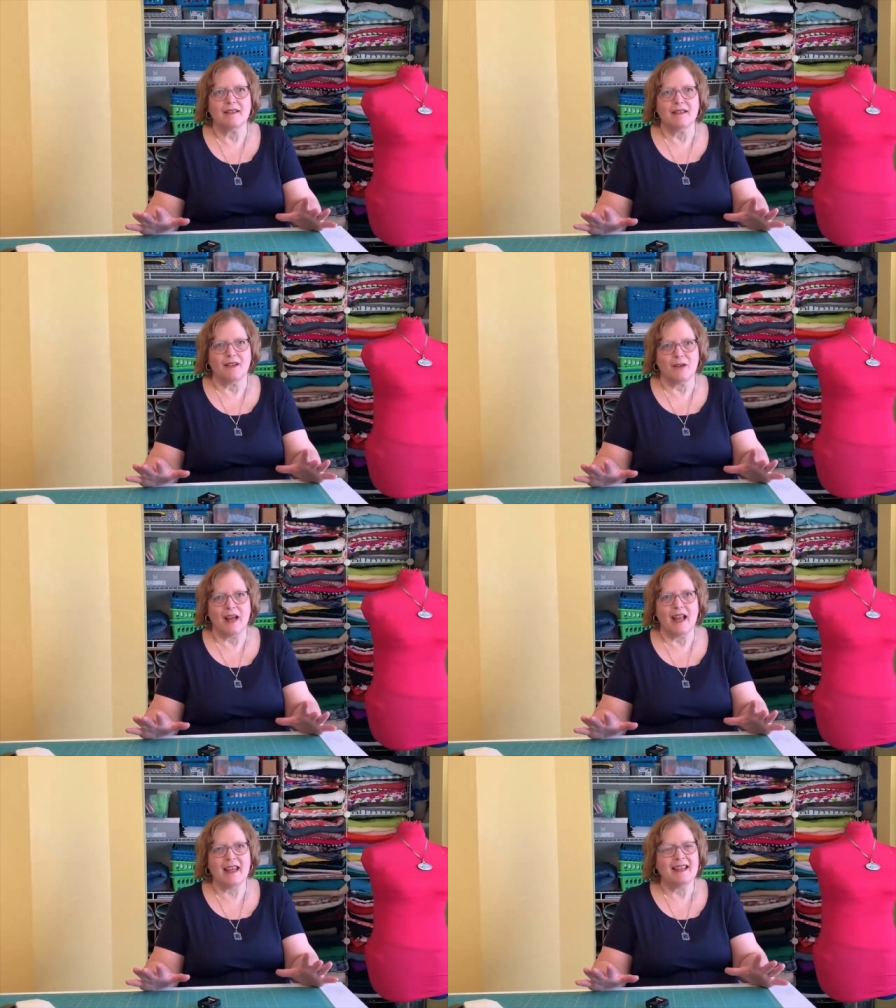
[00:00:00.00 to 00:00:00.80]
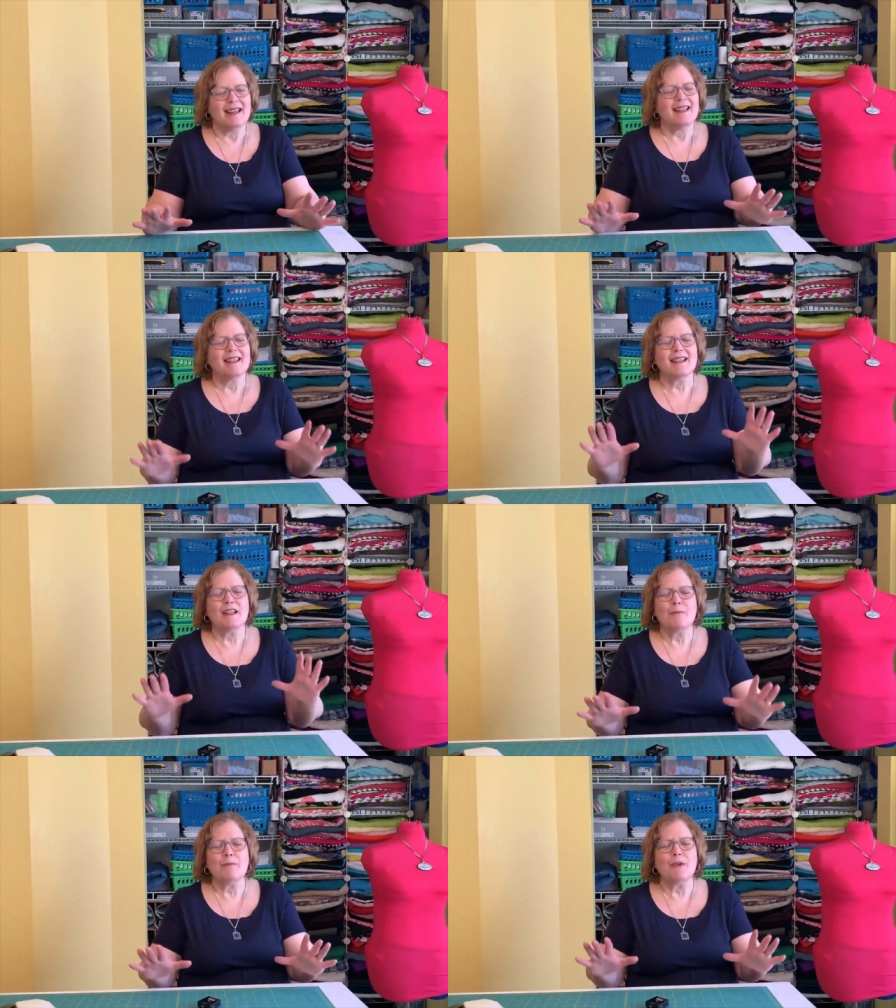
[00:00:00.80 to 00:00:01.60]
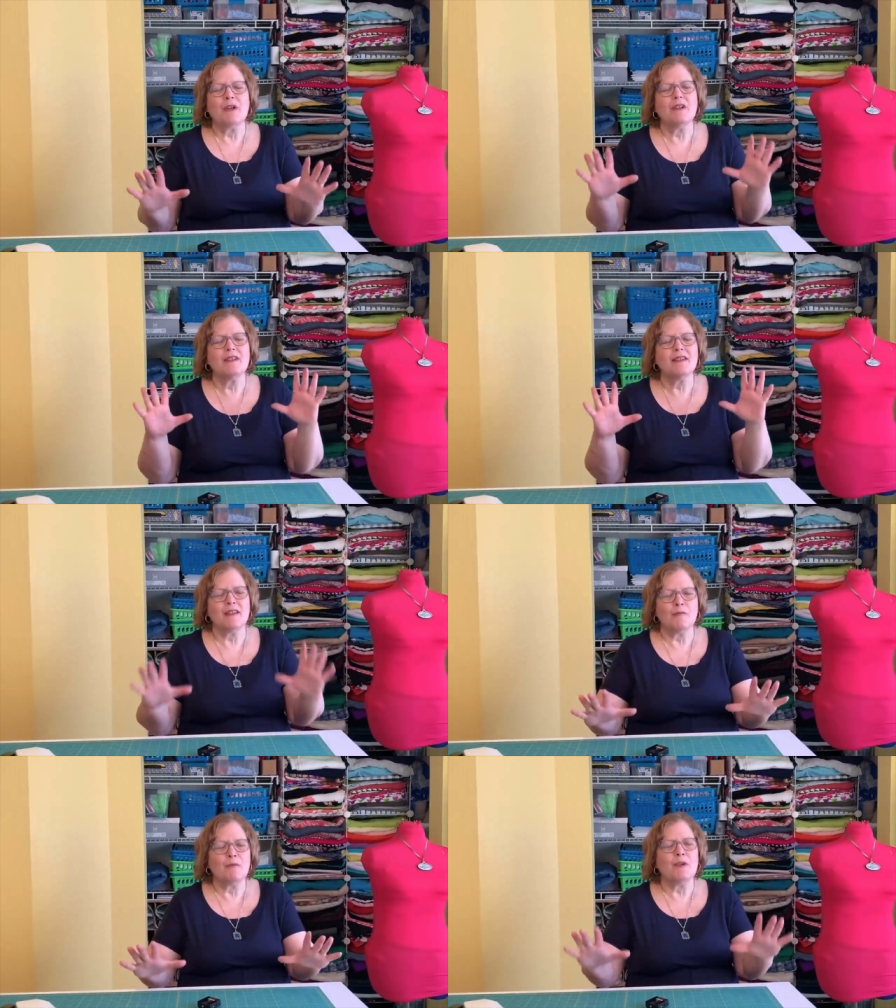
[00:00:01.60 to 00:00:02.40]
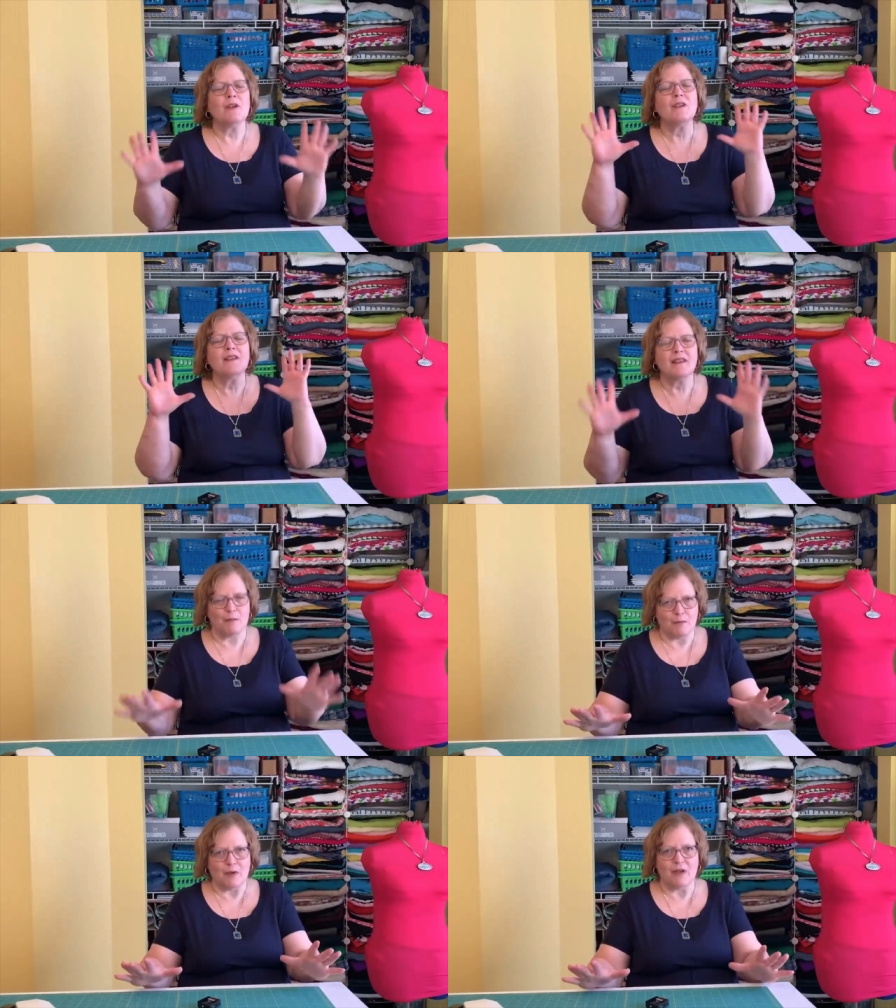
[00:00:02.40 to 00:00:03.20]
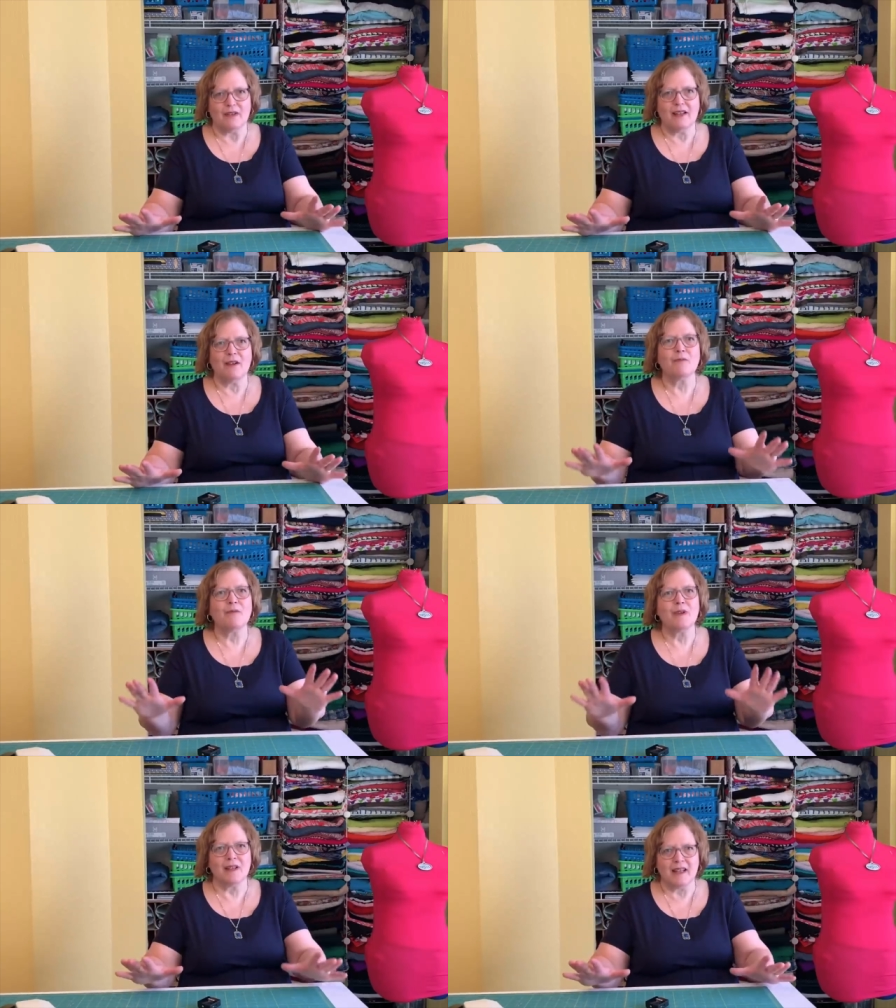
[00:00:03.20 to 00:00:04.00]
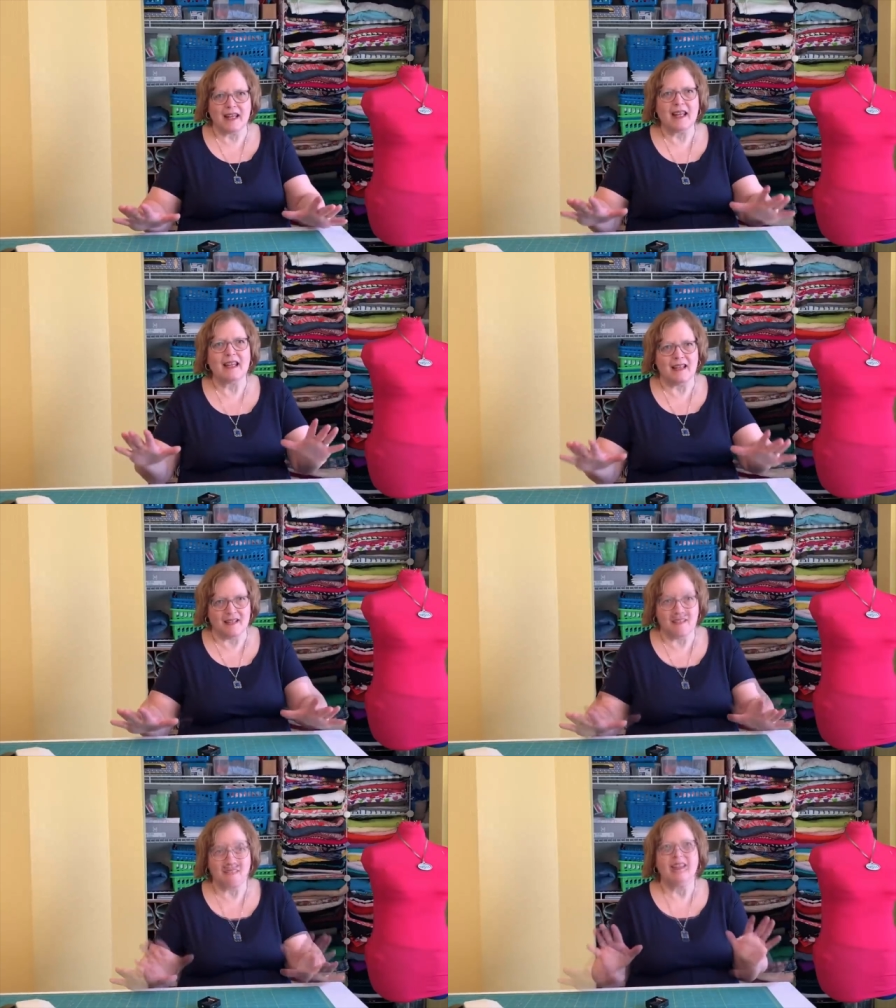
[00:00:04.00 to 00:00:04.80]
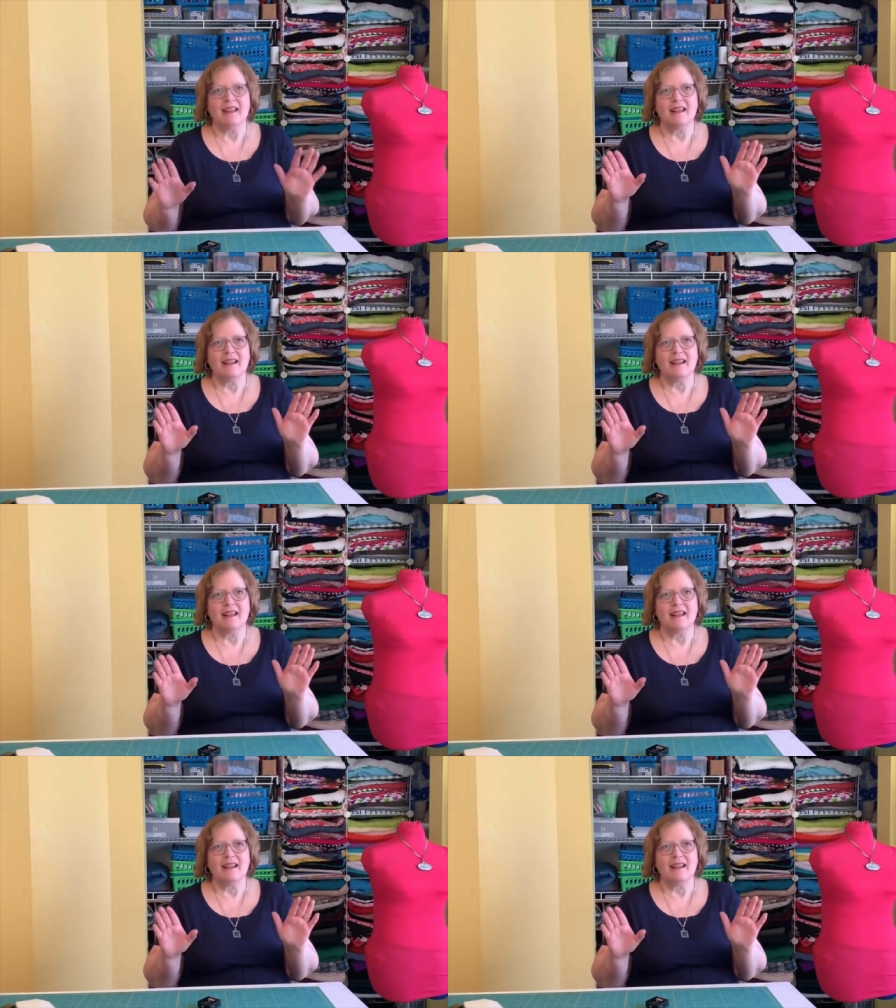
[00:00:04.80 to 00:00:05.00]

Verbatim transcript: Okay? Simple, simple, simple. It really is.